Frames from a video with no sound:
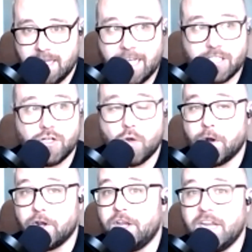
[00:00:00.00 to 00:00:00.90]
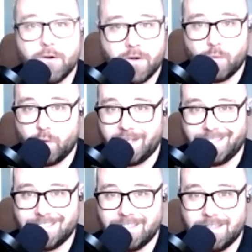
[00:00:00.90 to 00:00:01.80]
is nowhere near it
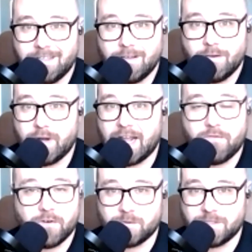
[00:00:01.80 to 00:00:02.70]
was when I first was